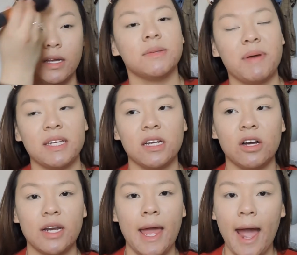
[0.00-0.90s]
Depending
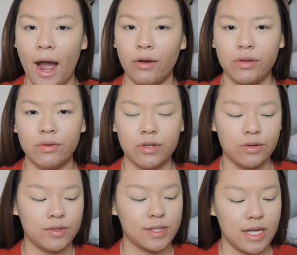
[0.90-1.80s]
on how you
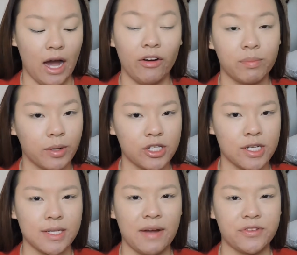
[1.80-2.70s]
use the e.l.f.
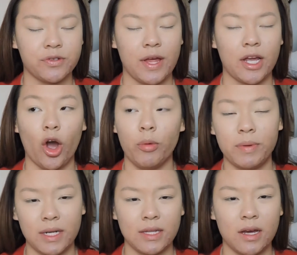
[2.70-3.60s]
brushes after like
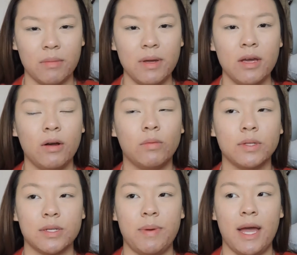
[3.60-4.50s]
opening them
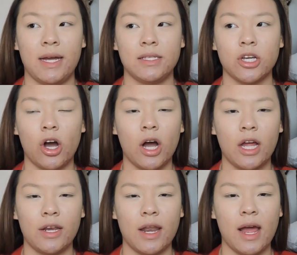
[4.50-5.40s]
will depend
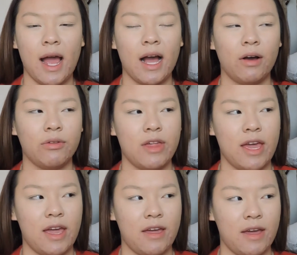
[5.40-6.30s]
on how
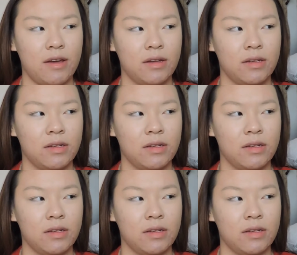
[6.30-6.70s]
they